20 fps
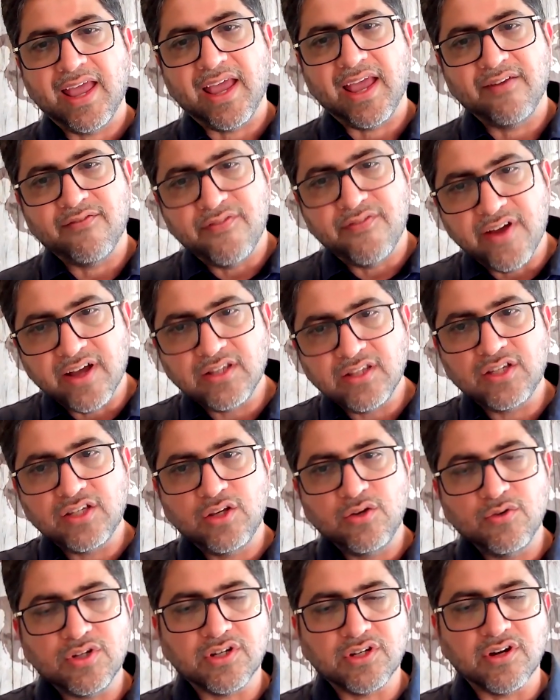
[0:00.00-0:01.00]
And
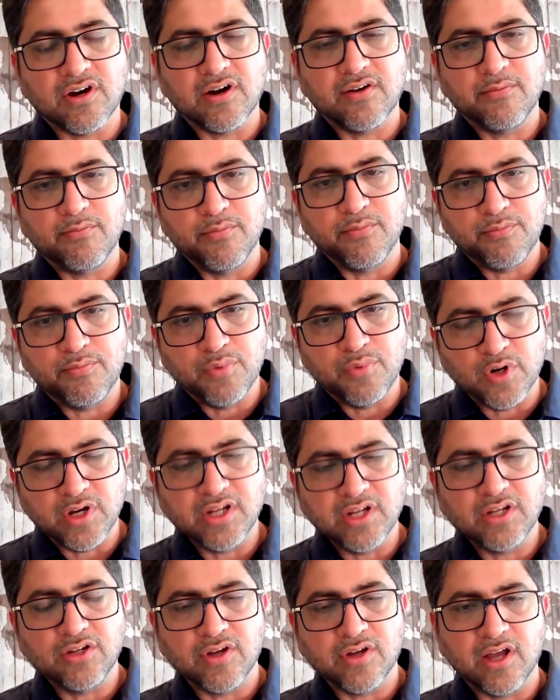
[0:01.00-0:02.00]
once you start
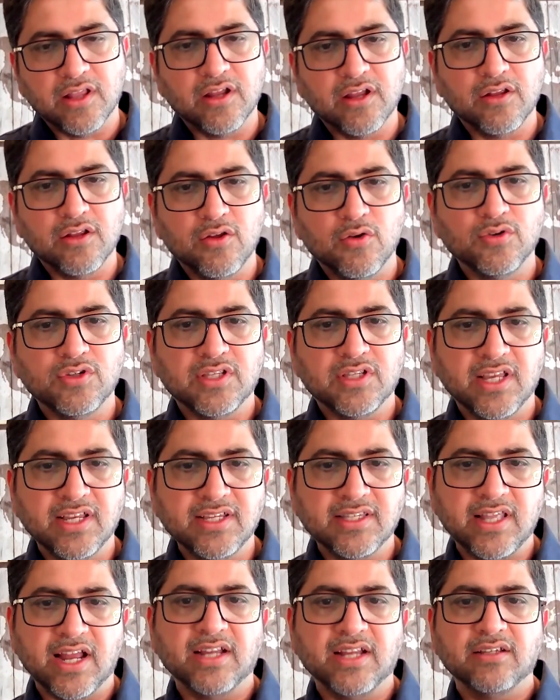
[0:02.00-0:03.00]
putting together those
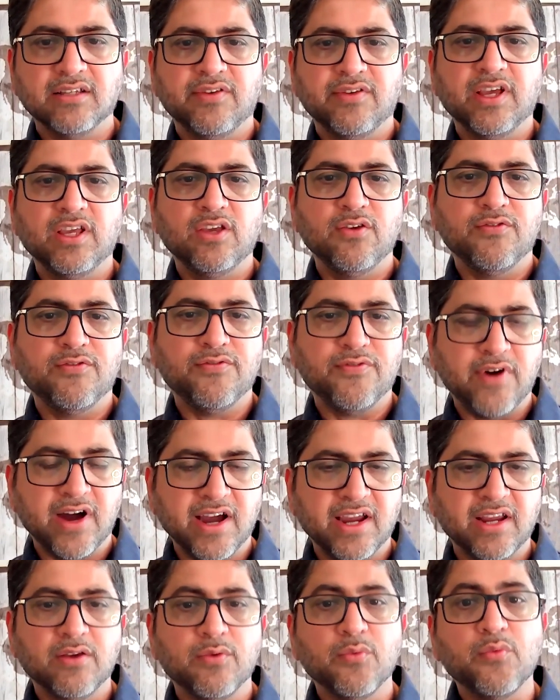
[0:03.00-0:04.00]
things, that is where you
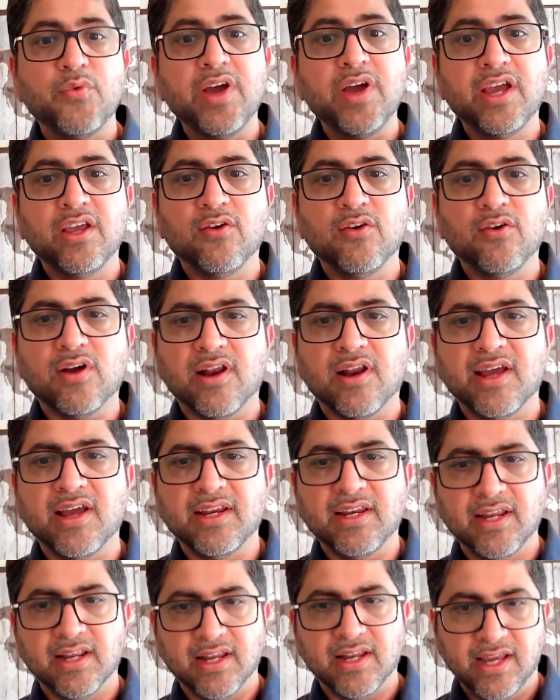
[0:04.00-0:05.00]
find where your
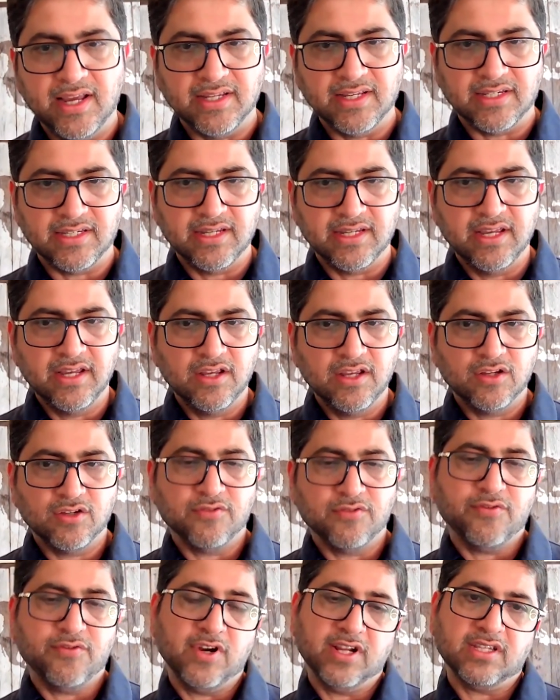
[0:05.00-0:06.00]
clientele is.
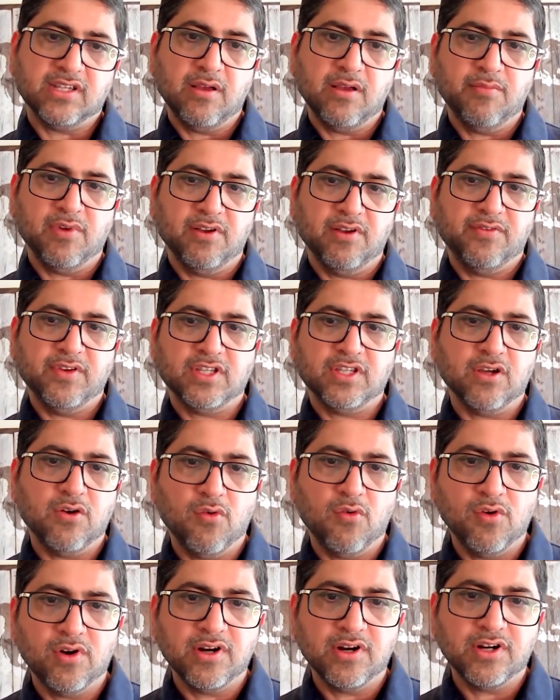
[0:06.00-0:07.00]
So for example, if it's an
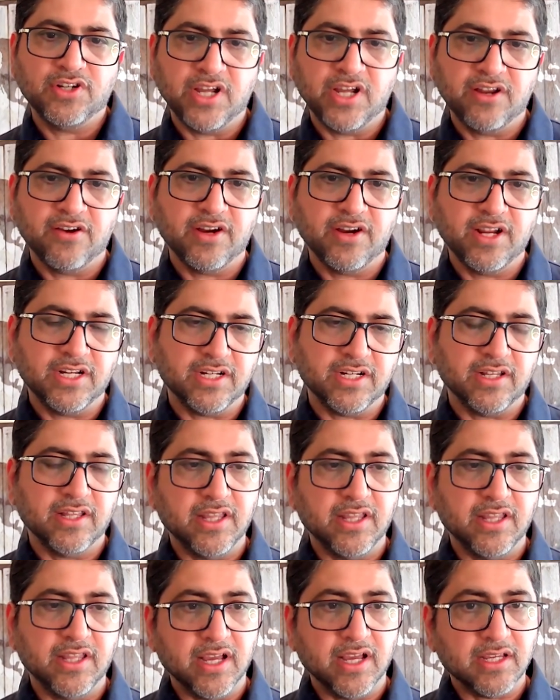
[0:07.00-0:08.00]
older
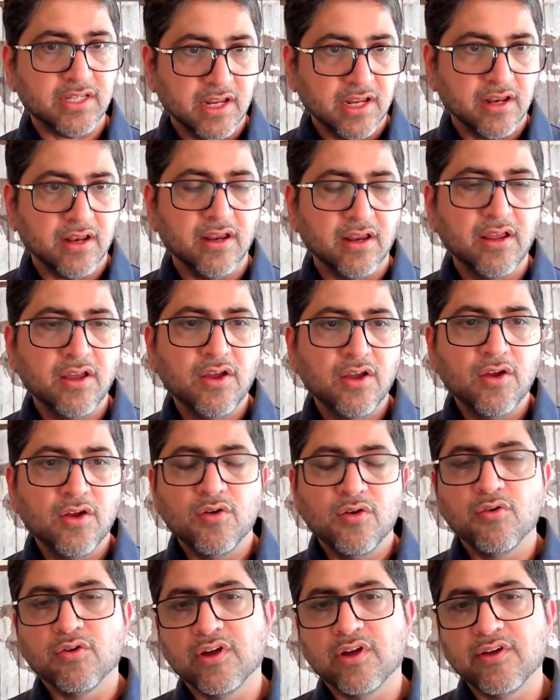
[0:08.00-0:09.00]
generation, they are still
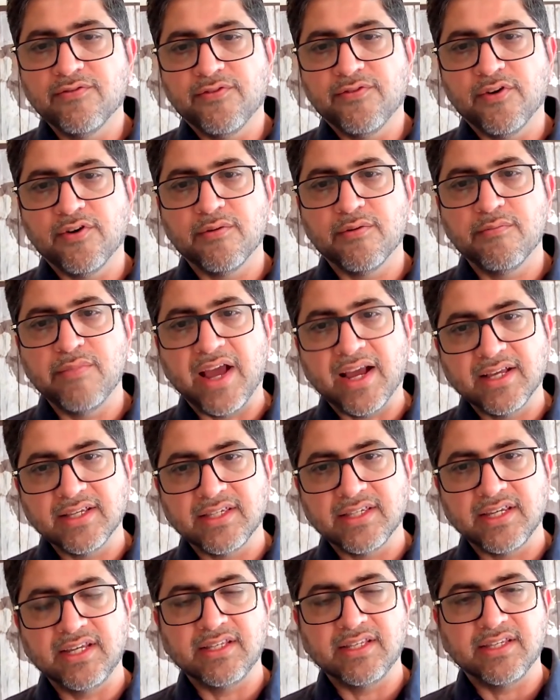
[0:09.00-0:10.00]
looking for
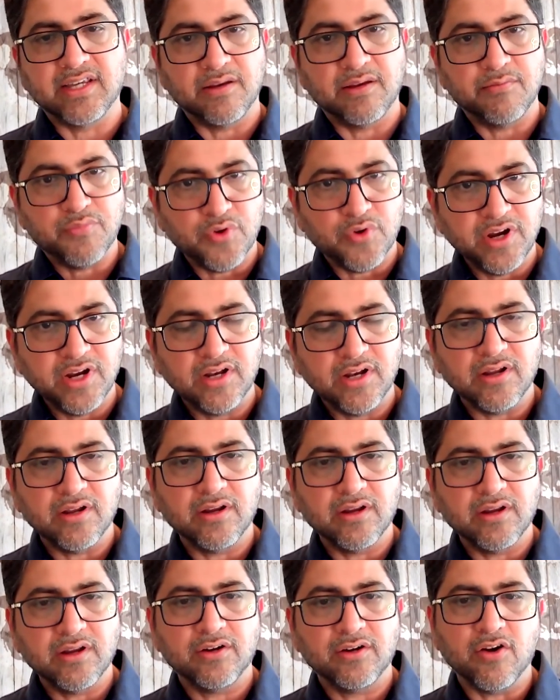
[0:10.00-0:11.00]
magazines and print
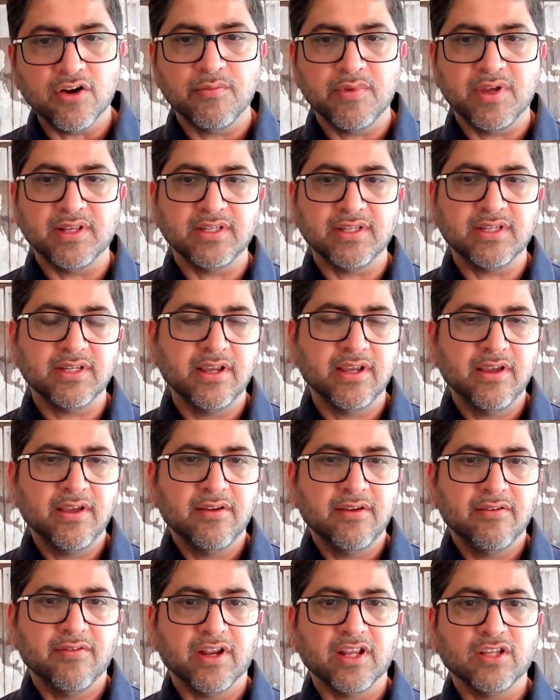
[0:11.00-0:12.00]
documents,
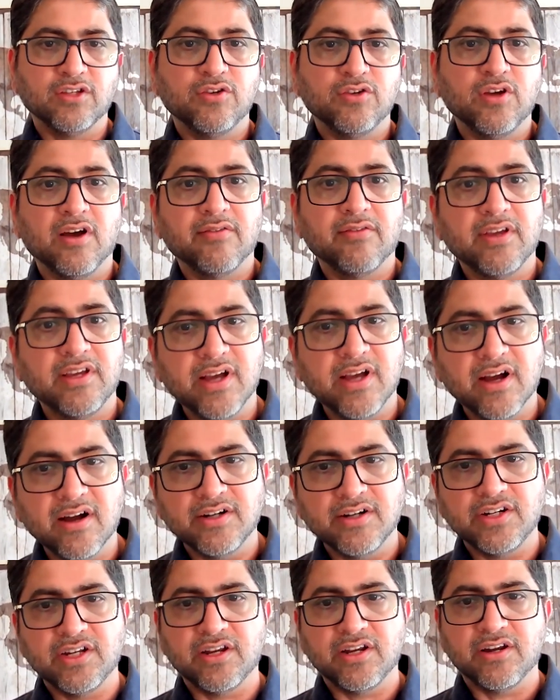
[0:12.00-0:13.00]
whereas you have the
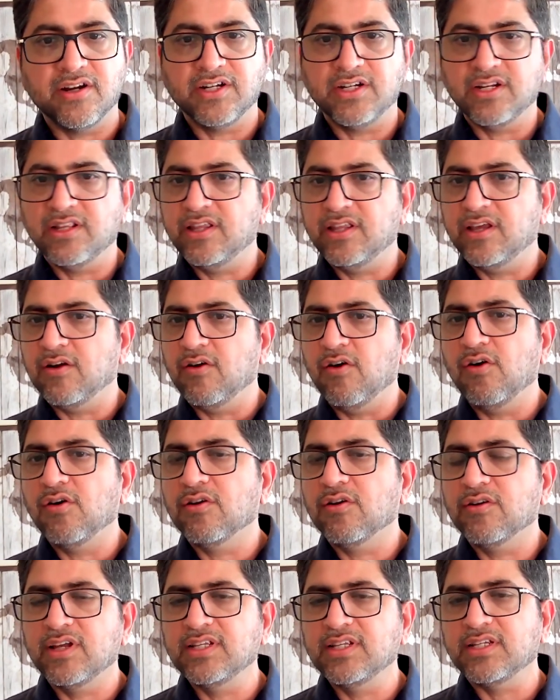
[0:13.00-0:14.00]
younger generation, they are
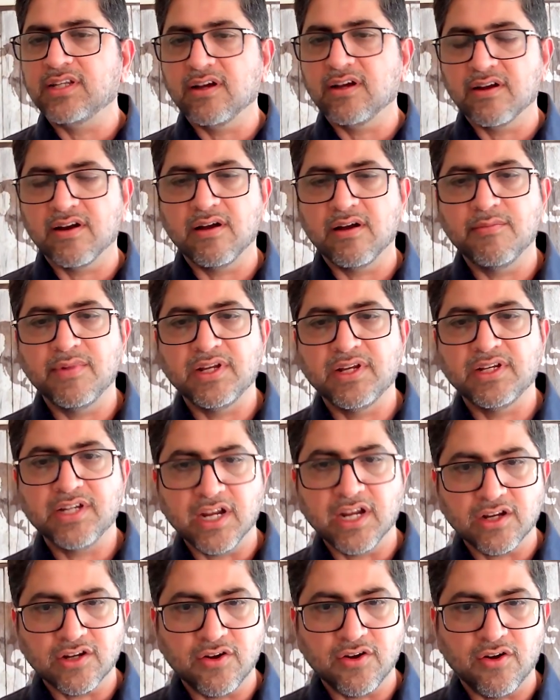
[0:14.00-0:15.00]
all on Instagram and
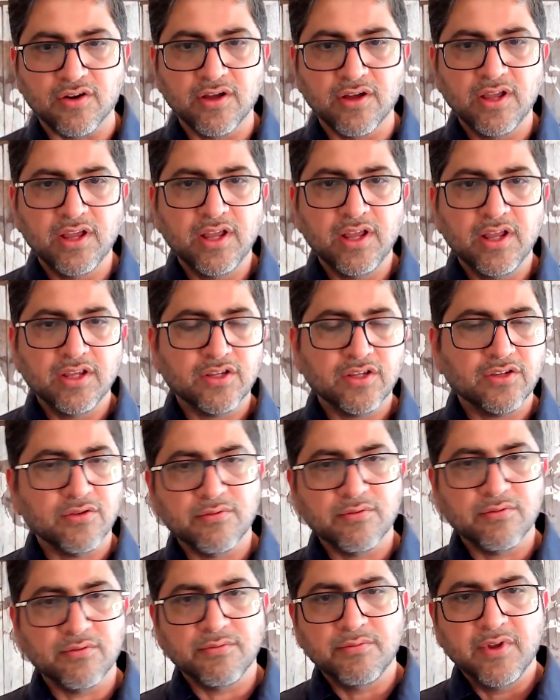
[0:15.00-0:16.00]
TikTok.
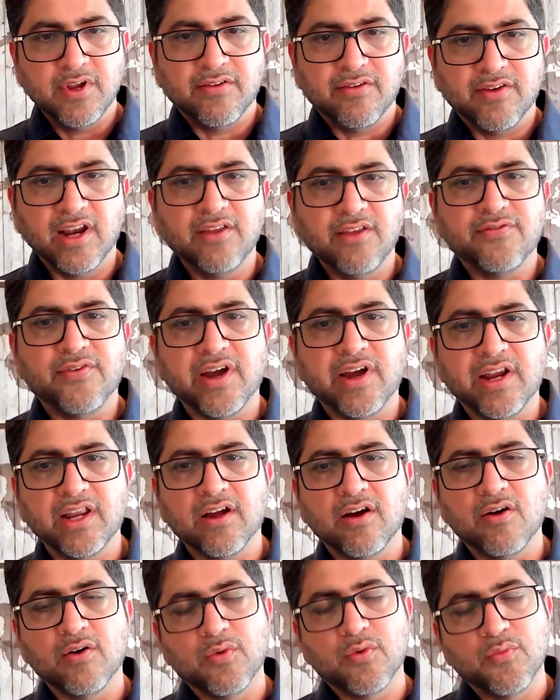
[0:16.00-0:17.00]
So really
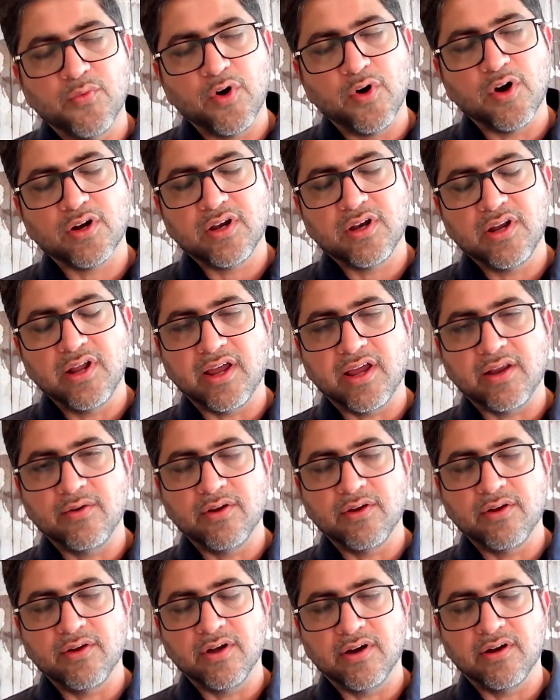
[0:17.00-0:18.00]
finding out what
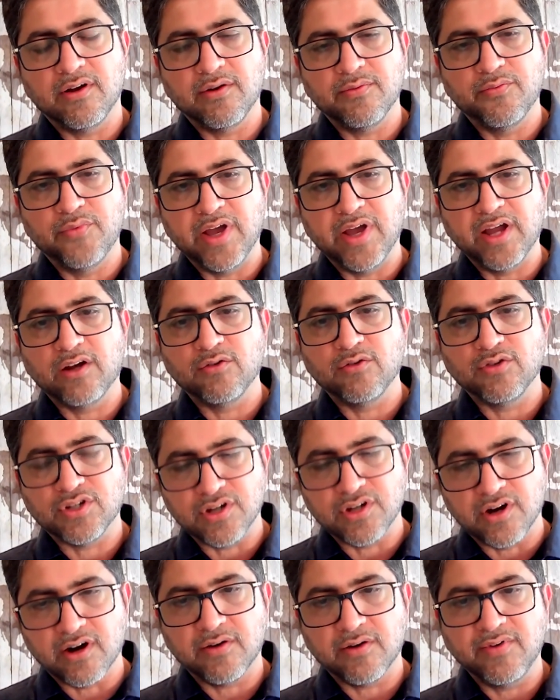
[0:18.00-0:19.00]
and where to
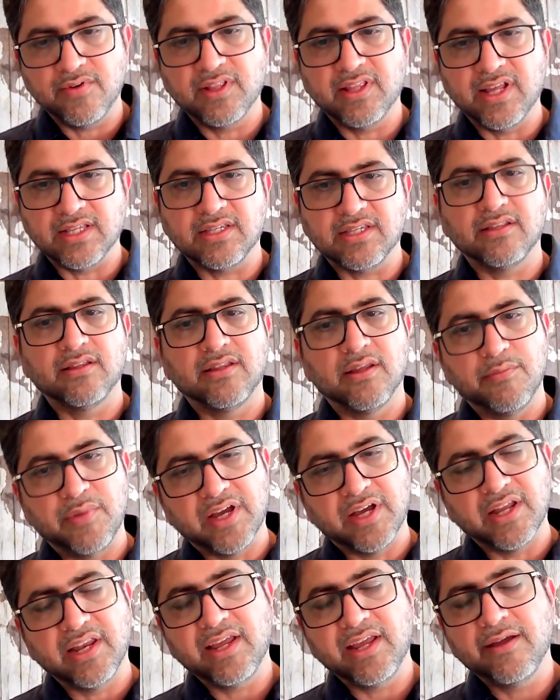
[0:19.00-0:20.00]
start with, that's the
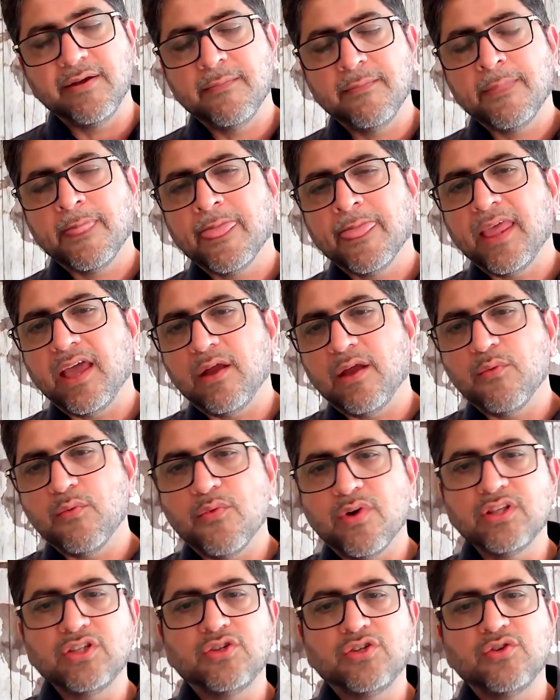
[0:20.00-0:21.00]
beginning.
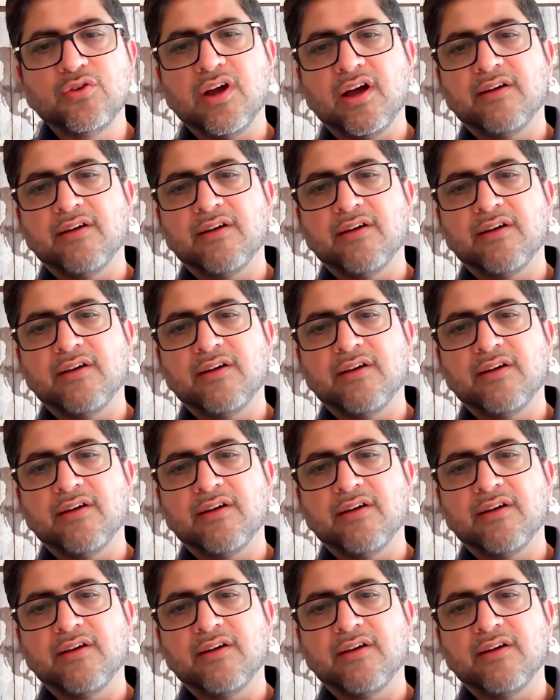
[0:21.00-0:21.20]
And once you